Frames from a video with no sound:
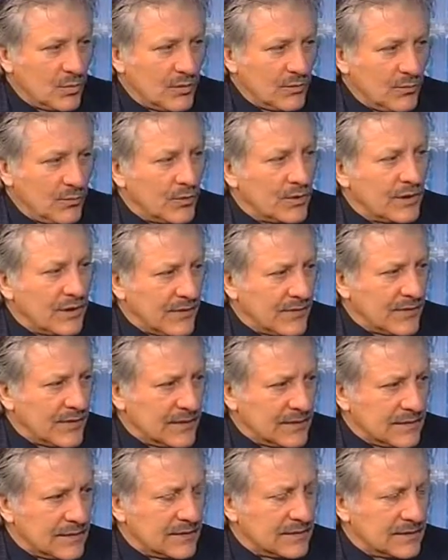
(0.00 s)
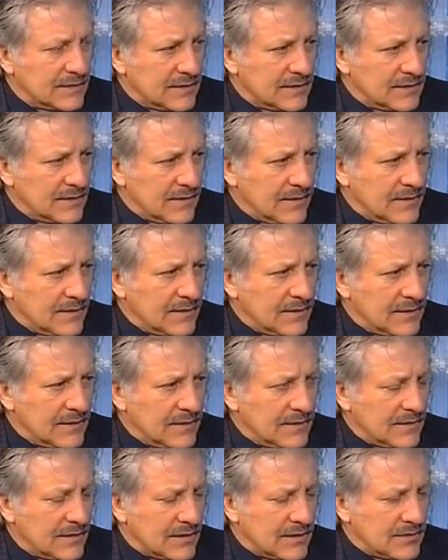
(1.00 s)
what, what do you think that uh,
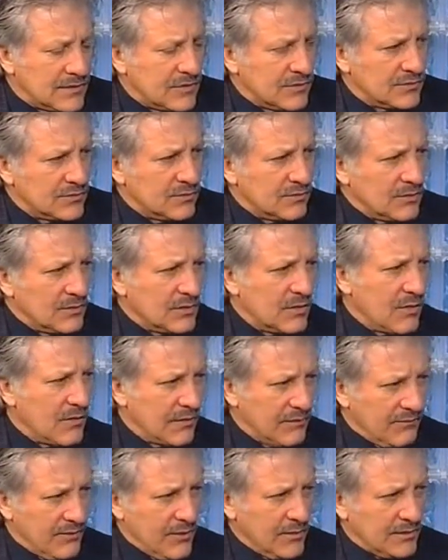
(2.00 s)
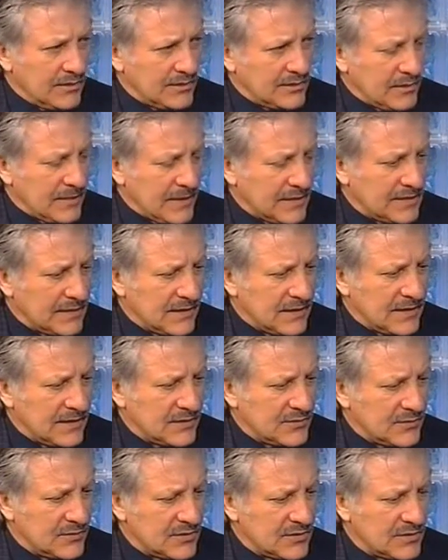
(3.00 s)
the, the children were going forward? Let's go back to the
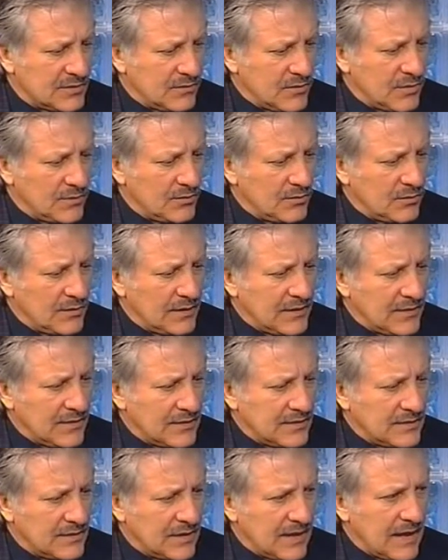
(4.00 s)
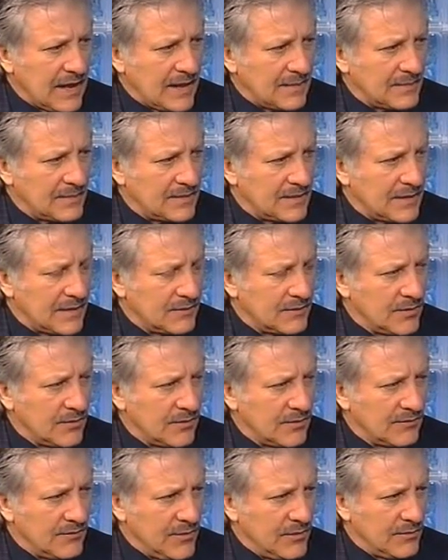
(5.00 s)
kids for just a moment. What do you think is going to happen to them
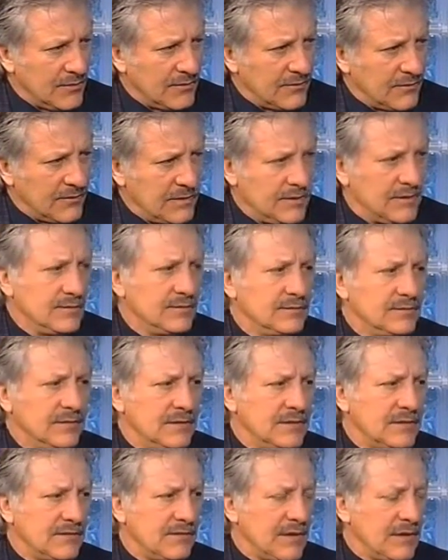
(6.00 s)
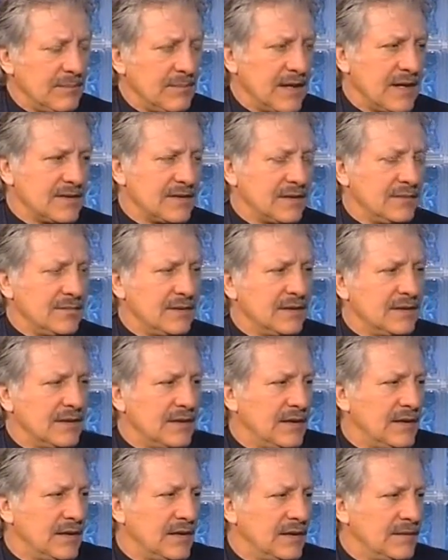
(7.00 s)
going forward for you? Is there any
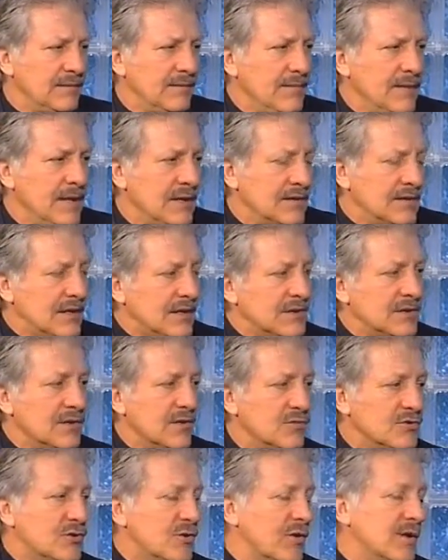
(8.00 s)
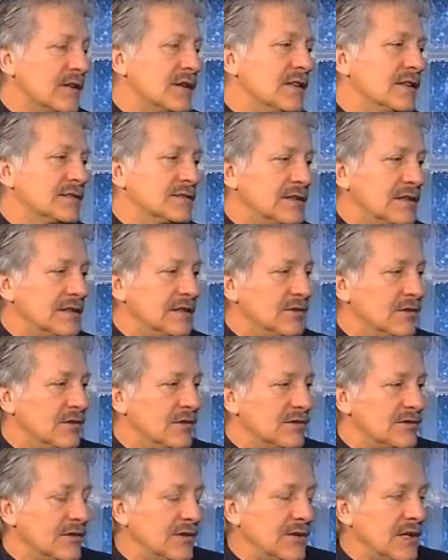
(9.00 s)
possibility that, see, there's no joint custody
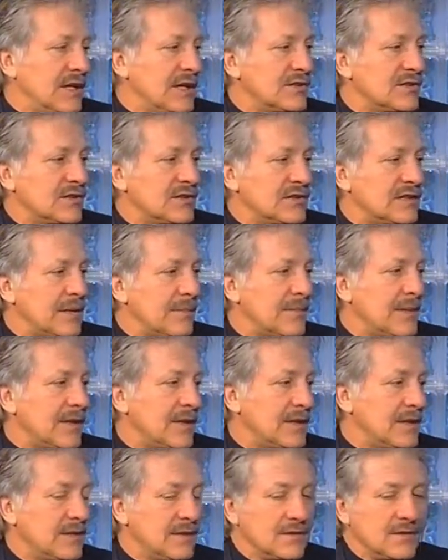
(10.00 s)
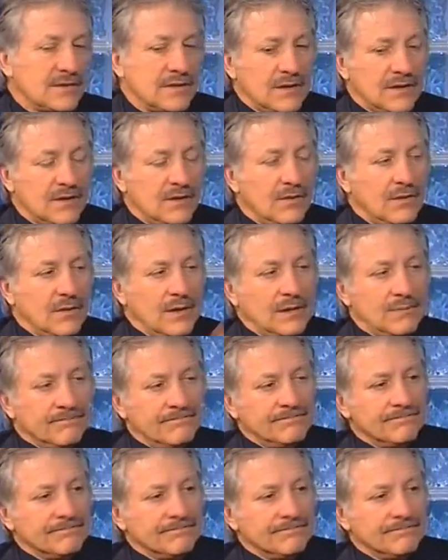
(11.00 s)
law, so you can't just step back in and say, you know what,